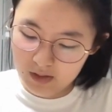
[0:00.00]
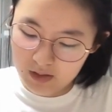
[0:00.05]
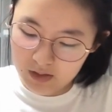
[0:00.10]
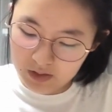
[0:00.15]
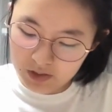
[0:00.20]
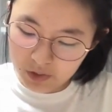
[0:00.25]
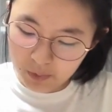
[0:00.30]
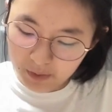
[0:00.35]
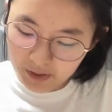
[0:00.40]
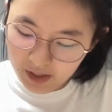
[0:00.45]

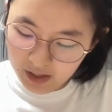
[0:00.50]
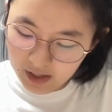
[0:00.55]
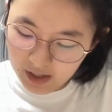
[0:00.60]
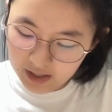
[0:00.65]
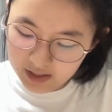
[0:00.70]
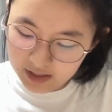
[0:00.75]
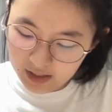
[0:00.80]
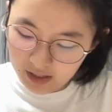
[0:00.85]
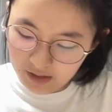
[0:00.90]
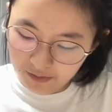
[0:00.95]
So we get a
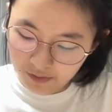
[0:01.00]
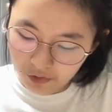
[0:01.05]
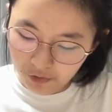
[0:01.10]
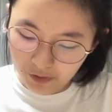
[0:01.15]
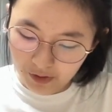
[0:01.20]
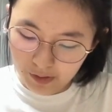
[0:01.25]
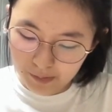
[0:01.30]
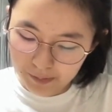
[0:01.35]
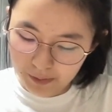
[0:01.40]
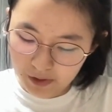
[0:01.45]
dative
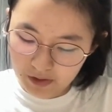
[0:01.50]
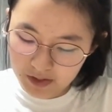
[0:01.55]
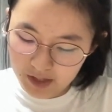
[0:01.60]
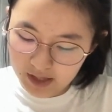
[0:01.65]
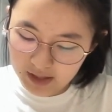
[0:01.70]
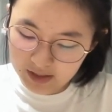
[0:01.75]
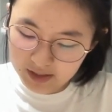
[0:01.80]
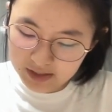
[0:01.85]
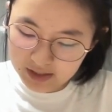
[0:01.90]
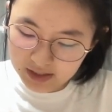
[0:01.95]
covalent bond,
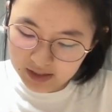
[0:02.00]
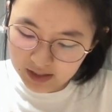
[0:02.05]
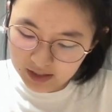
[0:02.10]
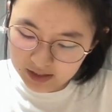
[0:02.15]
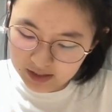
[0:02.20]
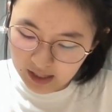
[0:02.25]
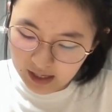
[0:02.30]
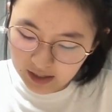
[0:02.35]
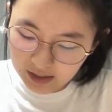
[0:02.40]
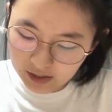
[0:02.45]
and this is
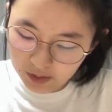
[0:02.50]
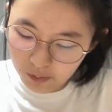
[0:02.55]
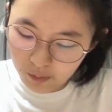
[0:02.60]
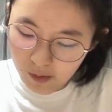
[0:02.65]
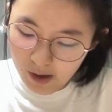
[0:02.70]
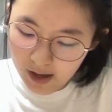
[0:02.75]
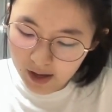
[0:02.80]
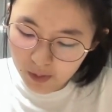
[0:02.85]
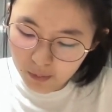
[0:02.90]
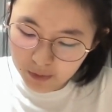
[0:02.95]
exactly
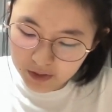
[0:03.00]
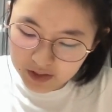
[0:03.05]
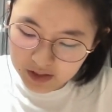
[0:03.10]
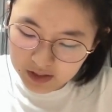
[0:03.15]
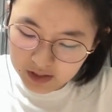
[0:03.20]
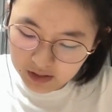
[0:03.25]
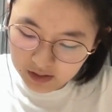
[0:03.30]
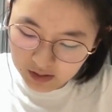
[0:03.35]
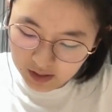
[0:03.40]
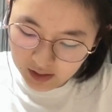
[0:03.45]
why we
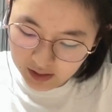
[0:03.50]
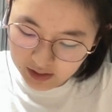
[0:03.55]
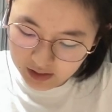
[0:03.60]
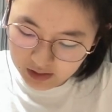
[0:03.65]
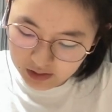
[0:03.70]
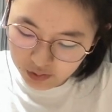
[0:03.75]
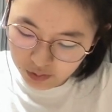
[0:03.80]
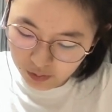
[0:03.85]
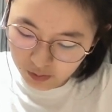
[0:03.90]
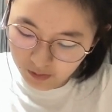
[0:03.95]
still get
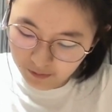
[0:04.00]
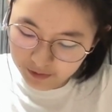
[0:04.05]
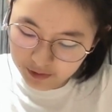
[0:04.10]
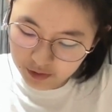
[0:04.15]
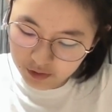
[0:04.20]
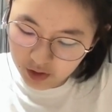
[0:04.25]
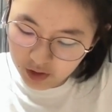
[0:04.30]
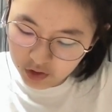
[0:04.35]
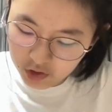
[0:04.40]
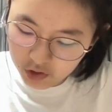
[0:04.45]
this sort of
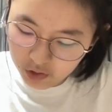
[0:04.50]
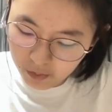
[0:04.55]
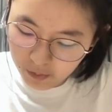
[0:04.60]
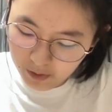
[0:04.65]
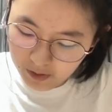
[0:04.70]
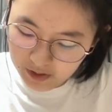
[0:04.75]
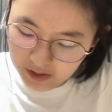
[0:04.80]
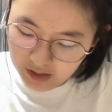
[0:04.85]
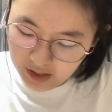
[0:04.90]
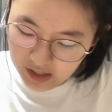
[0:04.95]
structure
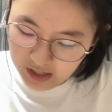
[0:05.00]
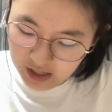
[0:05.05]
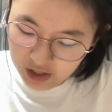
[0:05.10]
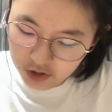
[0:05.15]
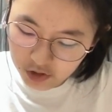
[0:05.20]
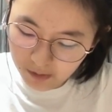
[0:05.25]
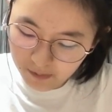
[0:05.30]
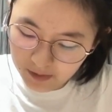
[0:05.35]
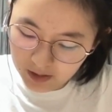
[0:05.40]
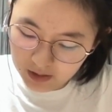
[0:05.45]
where
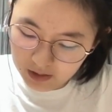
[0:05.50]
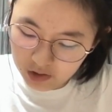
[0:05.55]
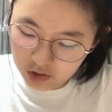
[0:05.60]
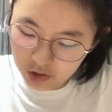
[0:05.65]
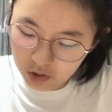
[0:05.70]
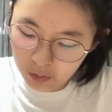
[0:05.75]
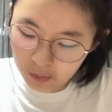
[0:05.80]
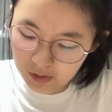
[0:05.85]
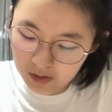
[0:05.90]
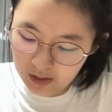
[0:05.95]
each of these
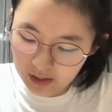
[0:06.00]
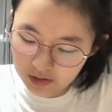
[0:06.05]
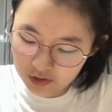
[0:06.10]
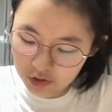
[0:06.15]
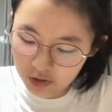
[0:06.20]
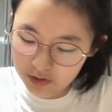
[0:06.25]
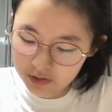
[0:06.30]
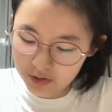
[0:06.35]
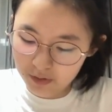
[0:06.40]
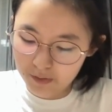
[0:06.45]
2
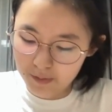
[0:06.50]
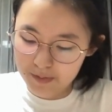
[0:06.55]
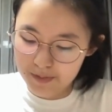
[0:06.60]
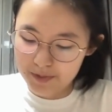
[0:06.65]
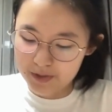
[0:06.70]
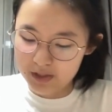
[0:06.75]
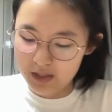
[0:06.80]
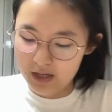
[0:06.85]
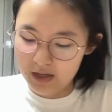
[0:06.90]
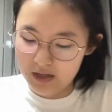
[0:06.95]
electrons are
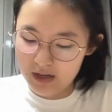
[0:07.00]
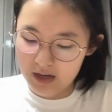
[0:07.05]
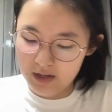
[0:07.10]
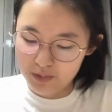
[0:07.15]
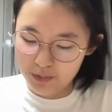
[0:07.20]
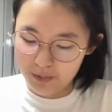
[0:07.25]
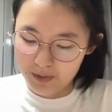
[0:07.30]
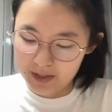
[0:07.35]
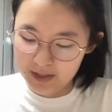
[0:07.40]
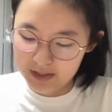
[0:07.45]
represented as
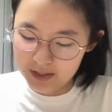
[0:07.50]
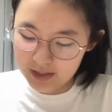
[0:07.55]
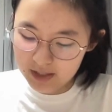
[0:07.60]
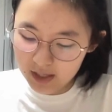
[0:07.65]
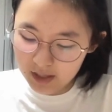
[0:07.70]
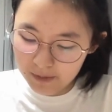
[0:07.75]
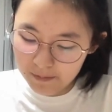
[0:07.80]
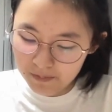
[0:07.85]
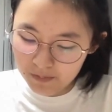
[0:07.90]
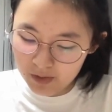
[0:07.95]
one stick.